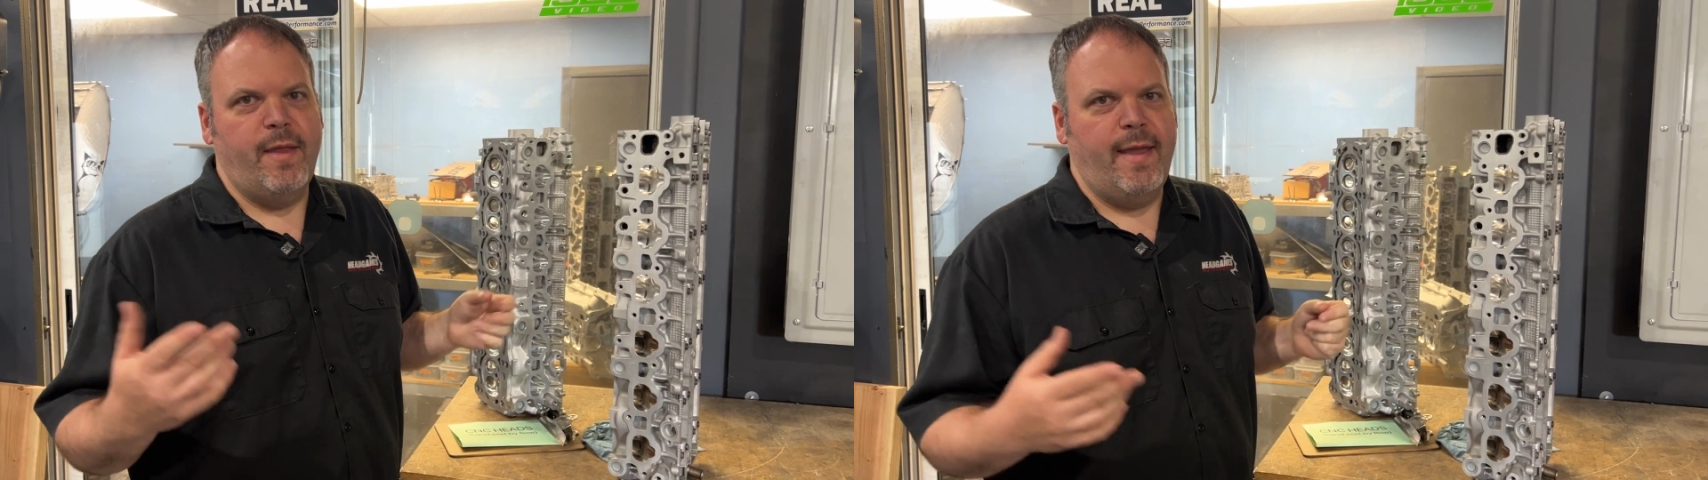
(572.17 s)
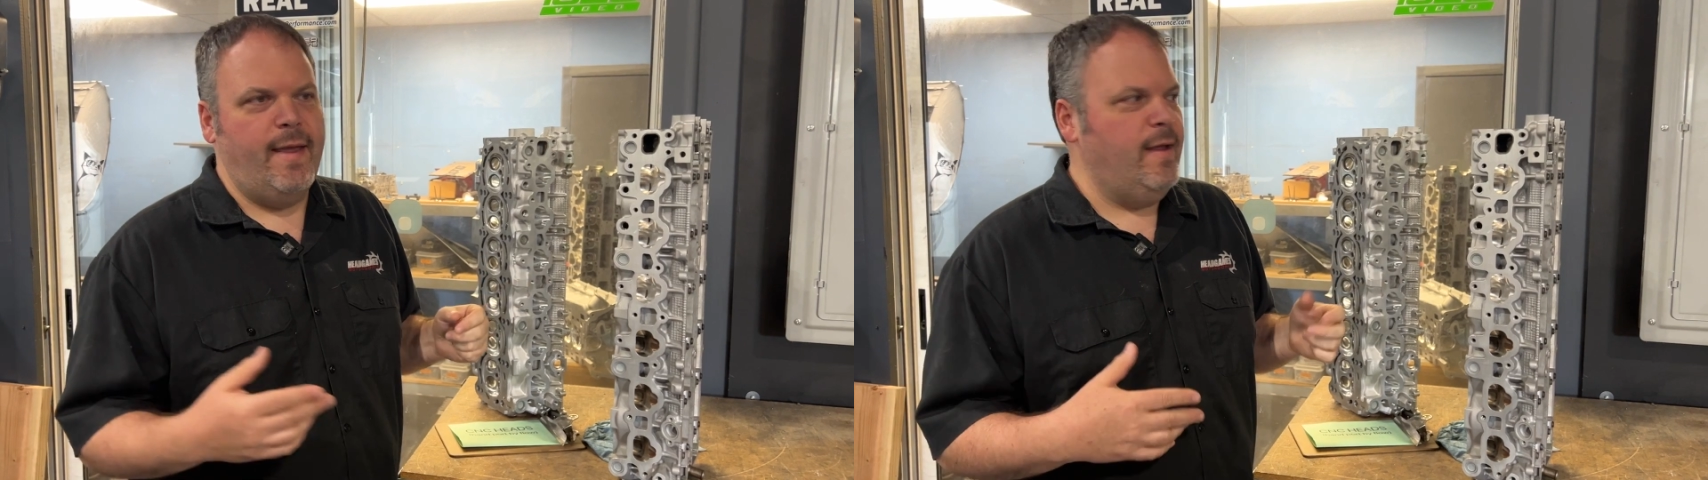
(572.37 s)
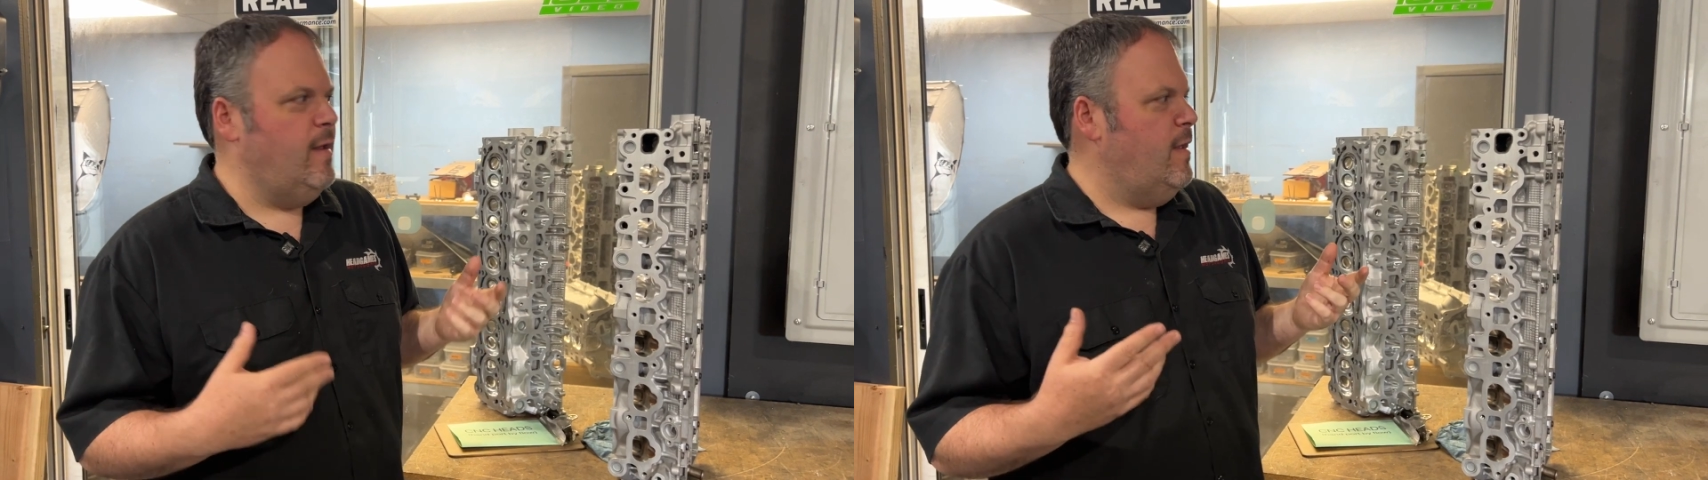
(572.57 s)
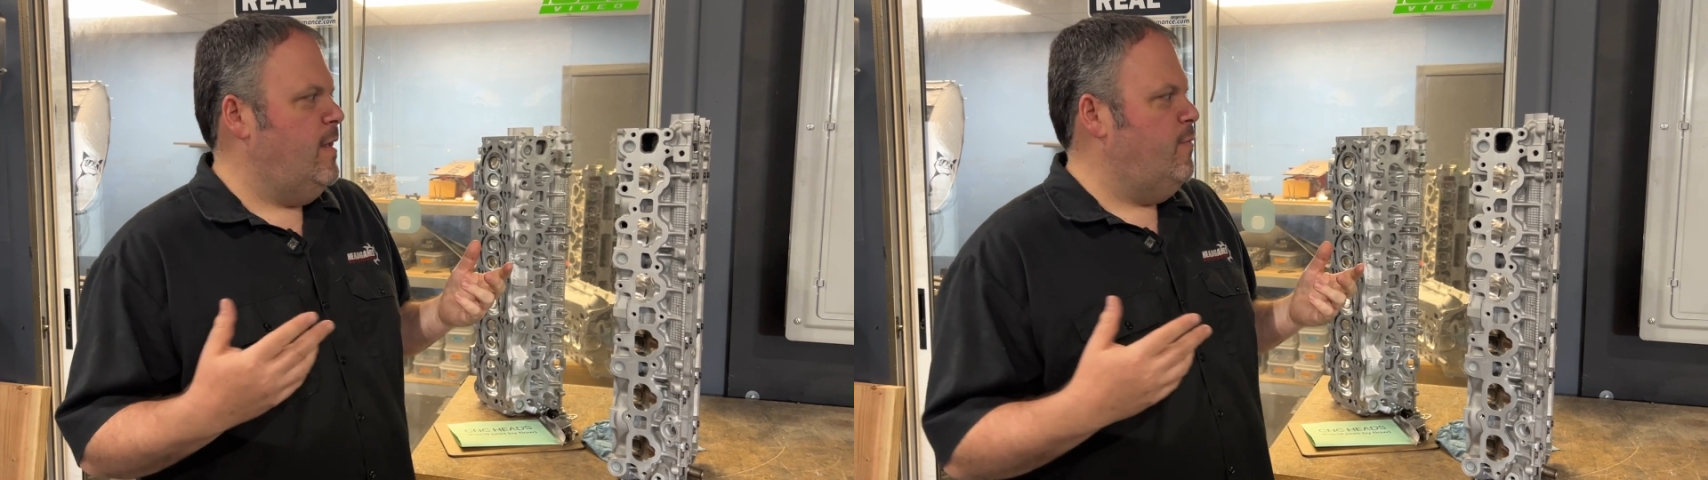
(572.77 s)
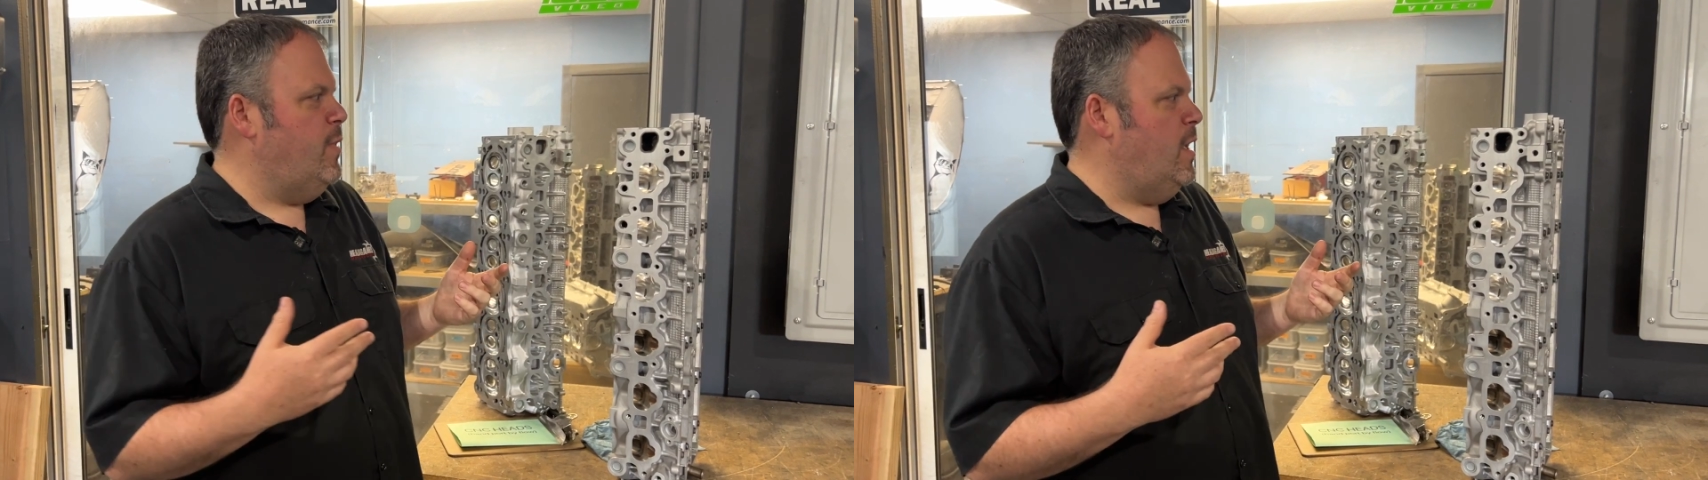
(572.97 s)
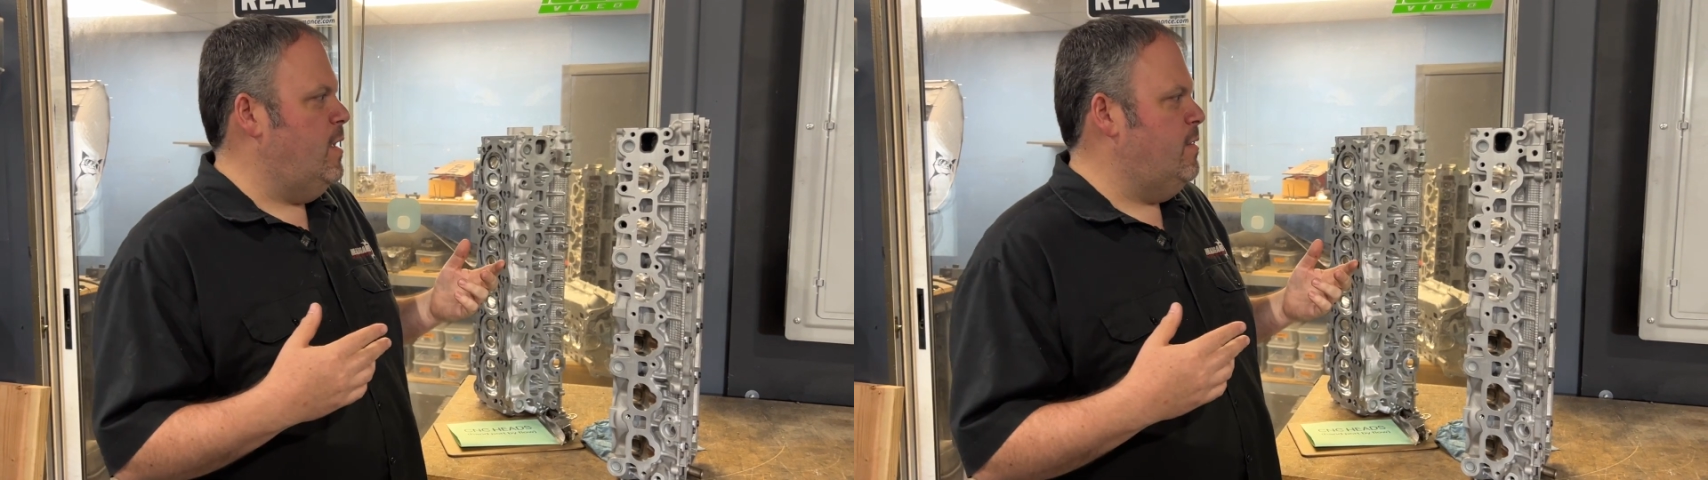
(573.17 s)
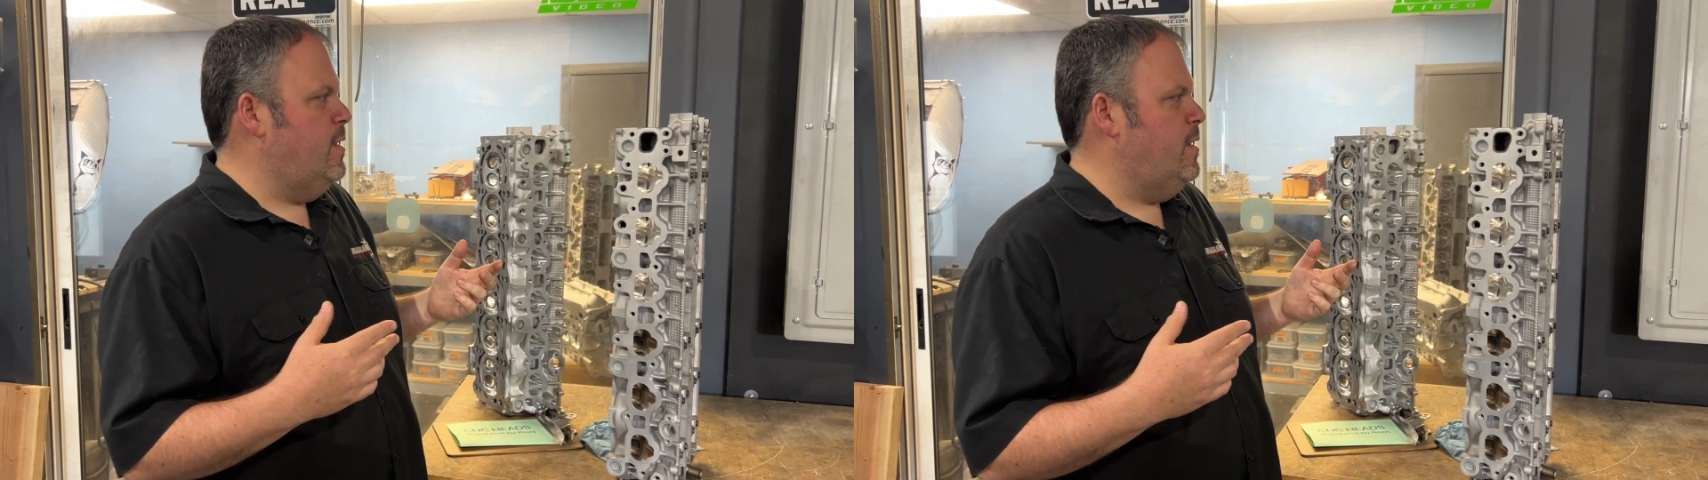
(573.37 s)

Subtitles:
play, but